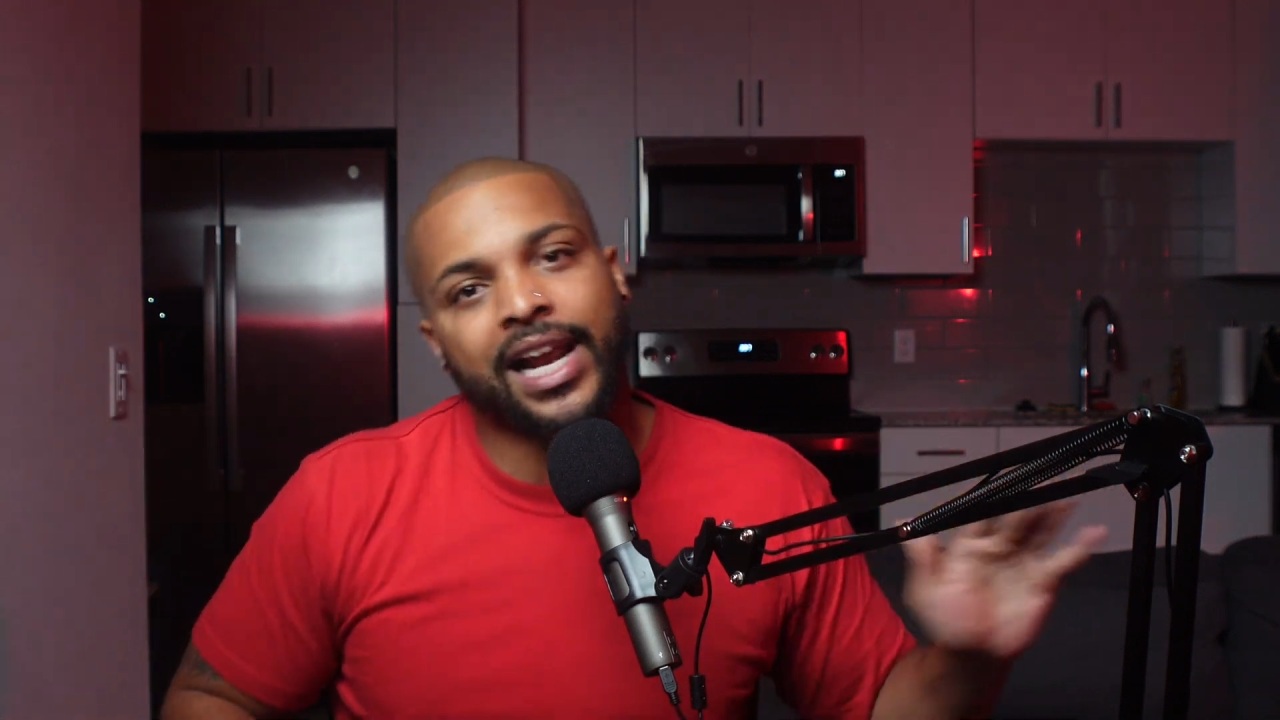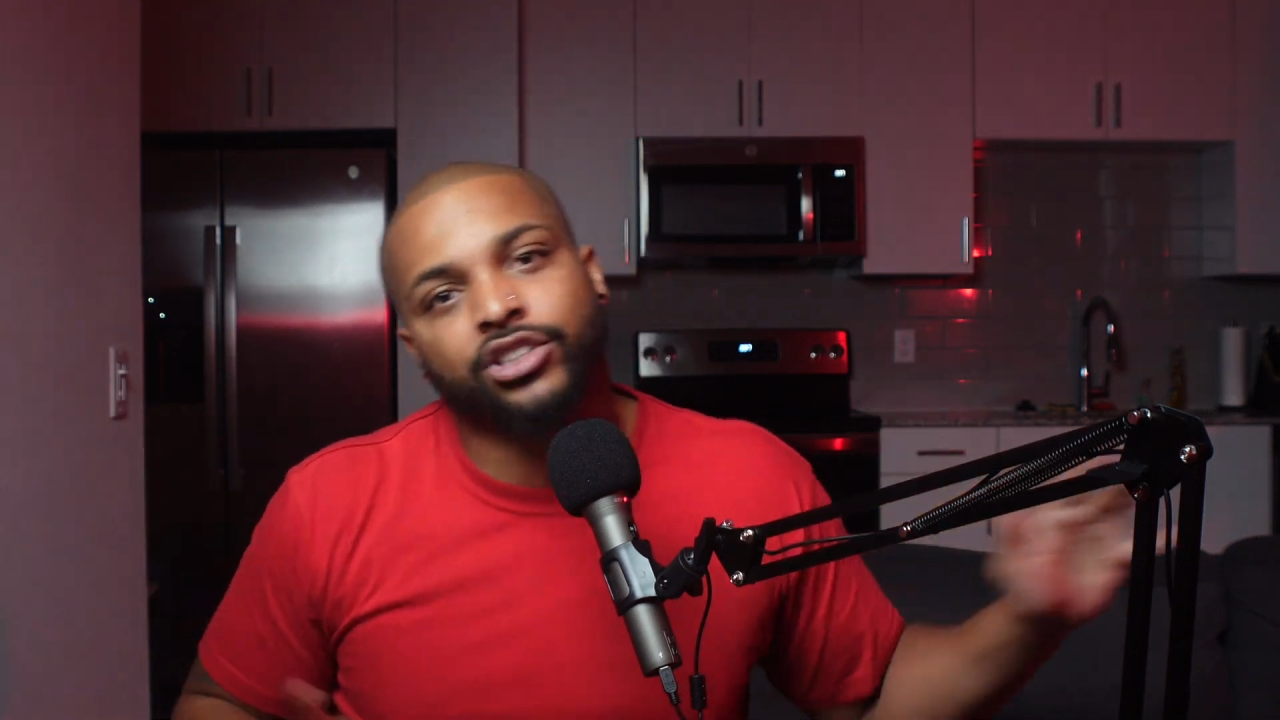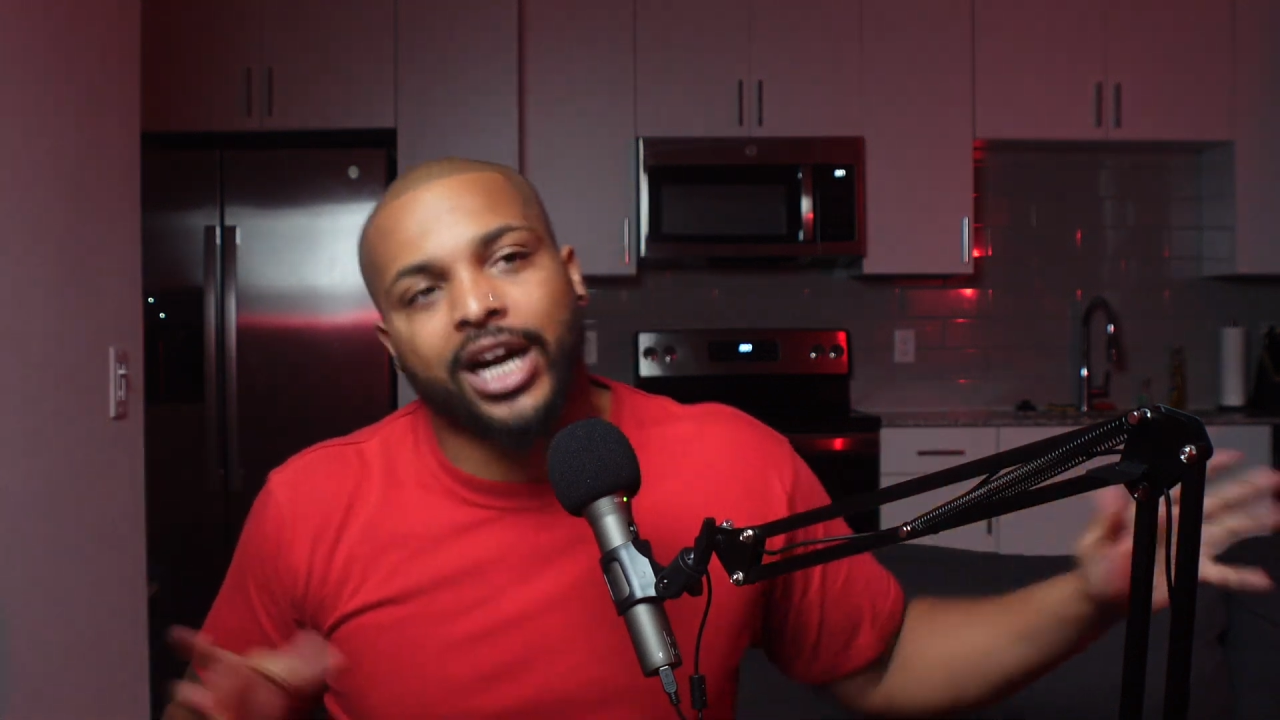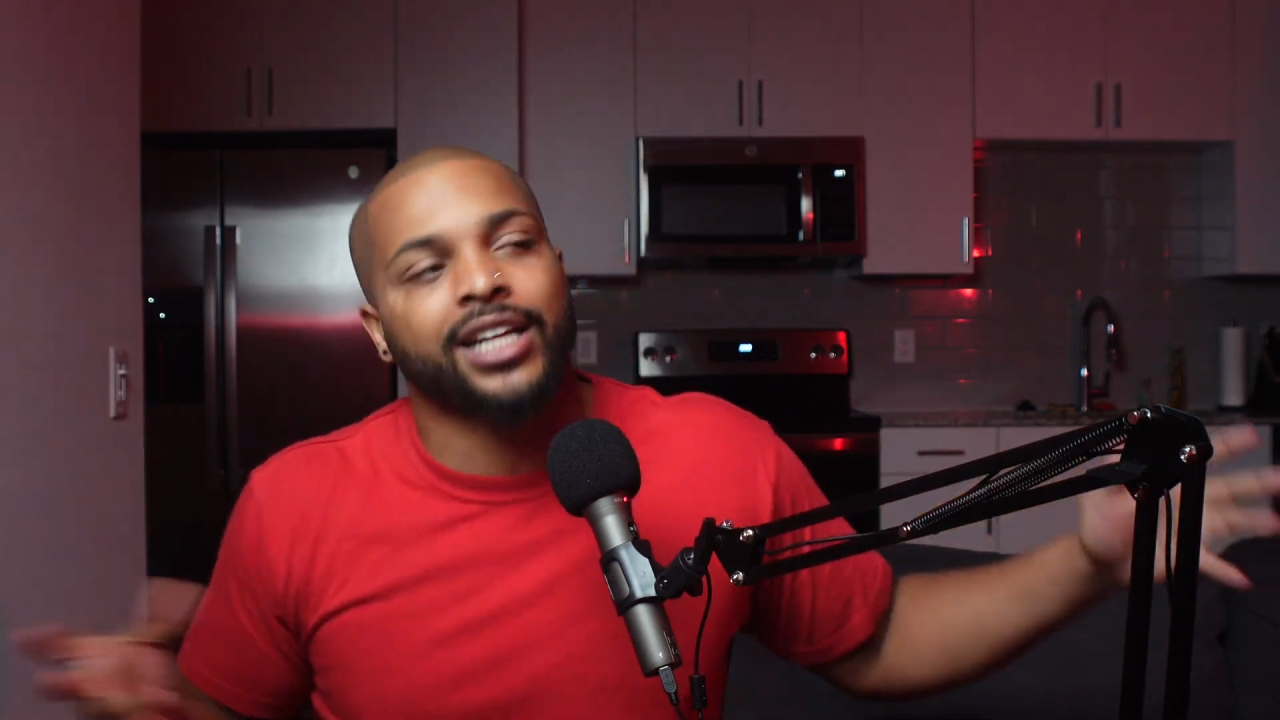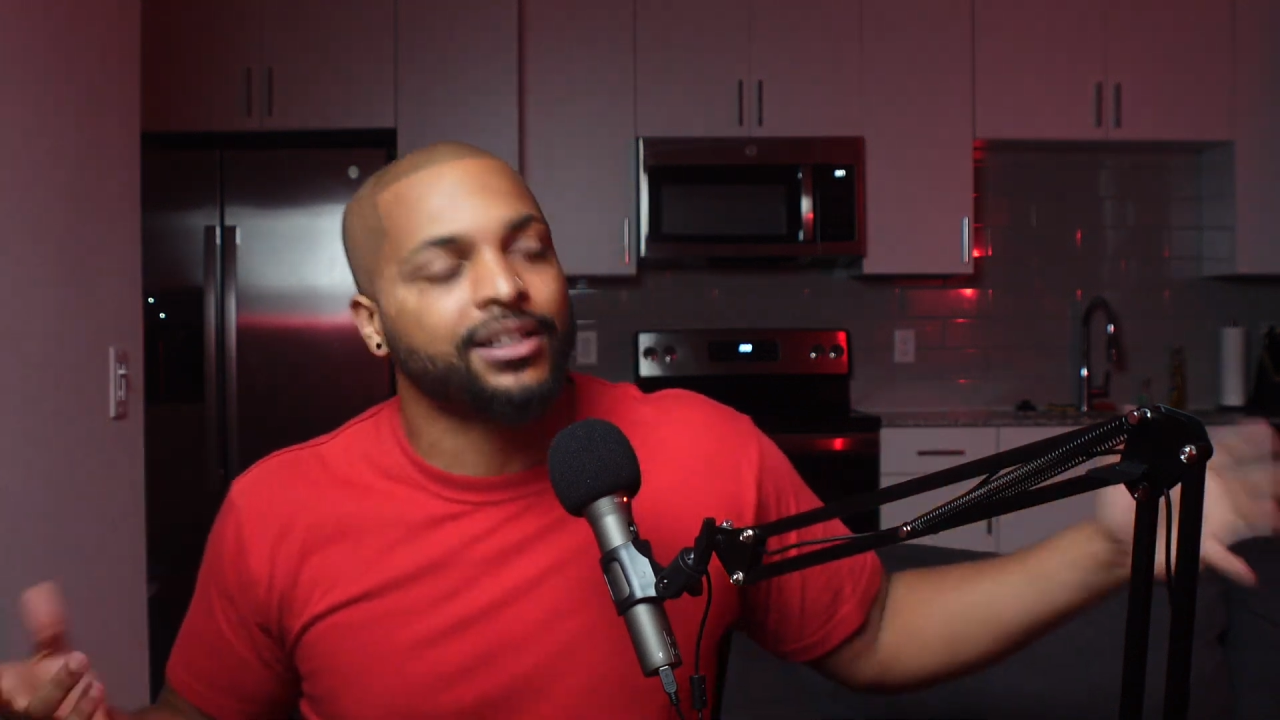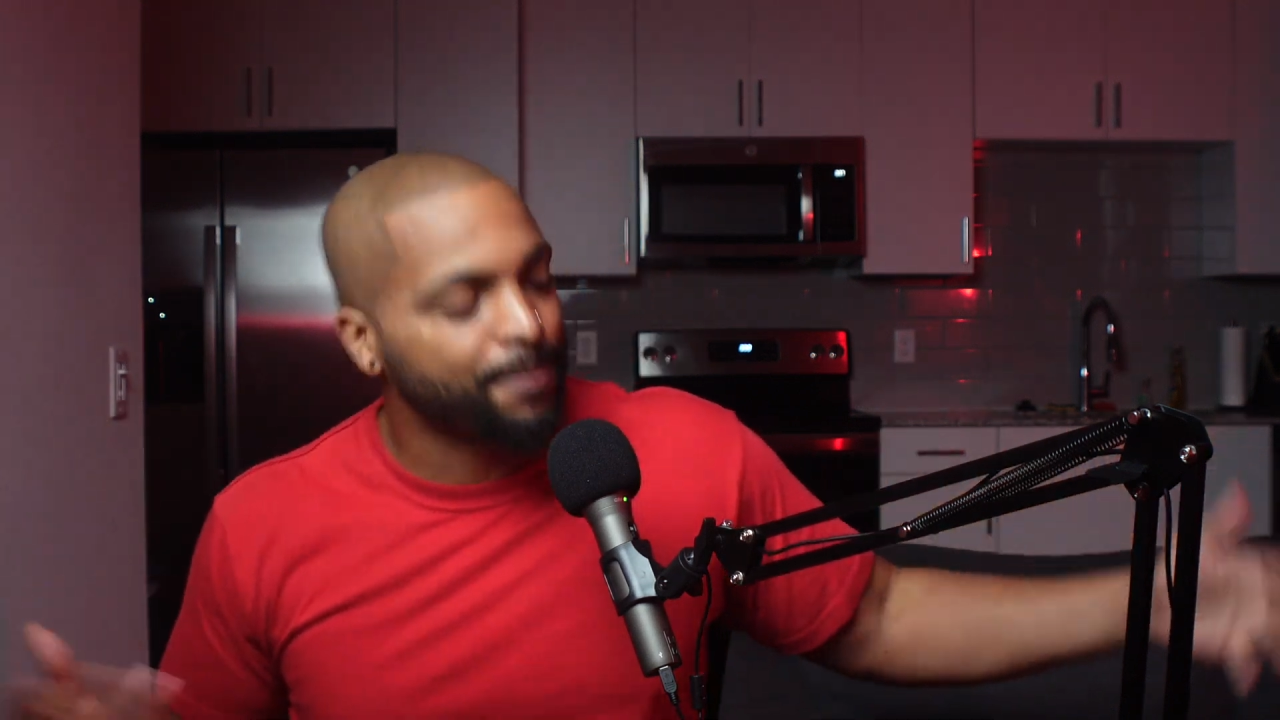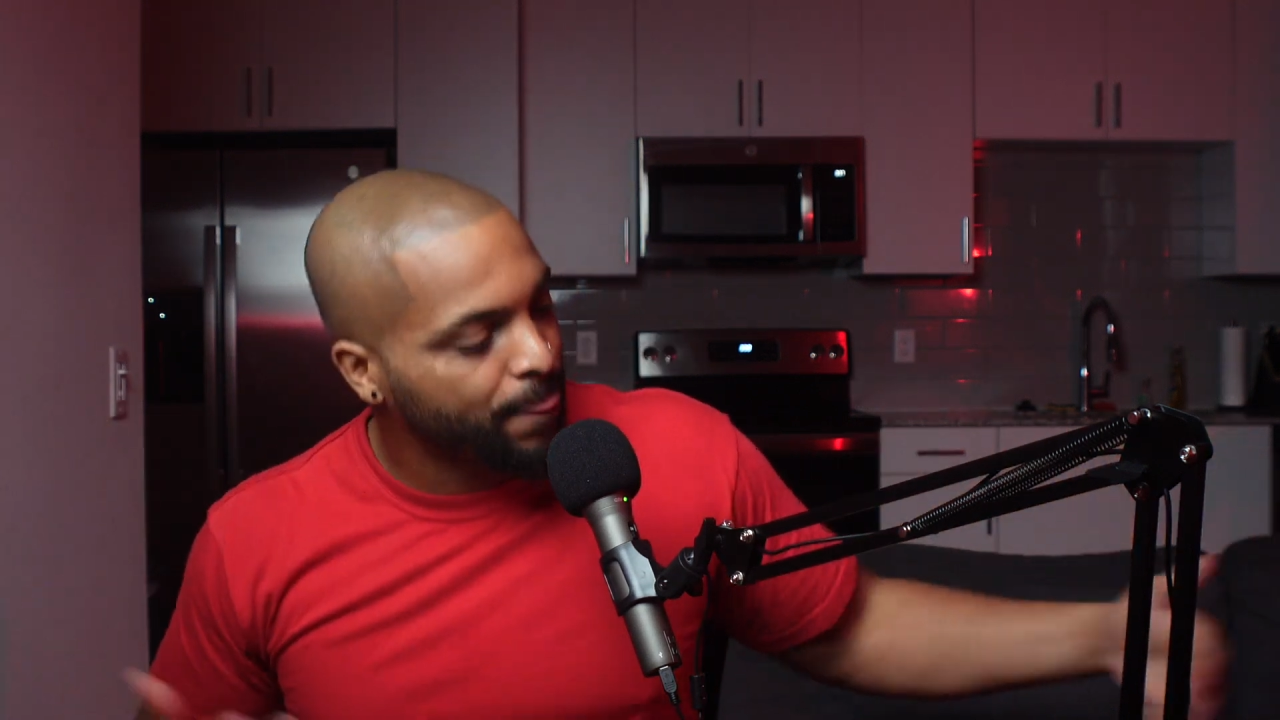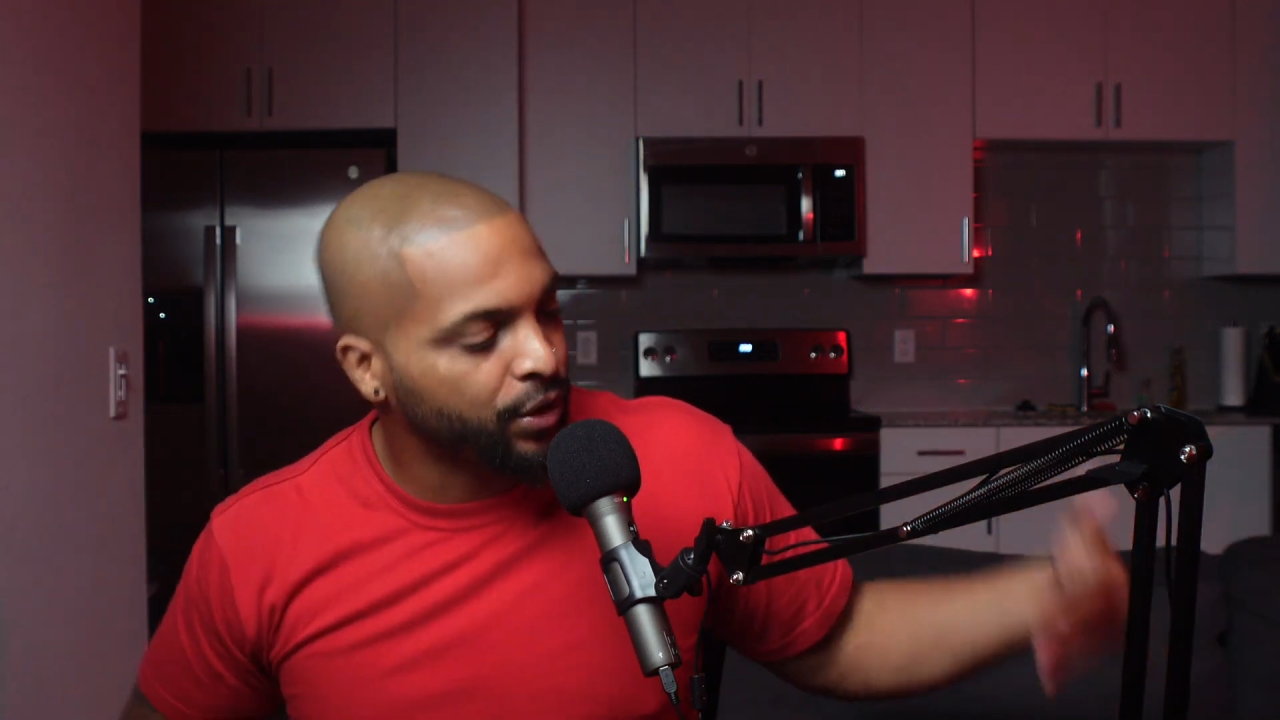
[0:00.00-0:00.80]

I try to,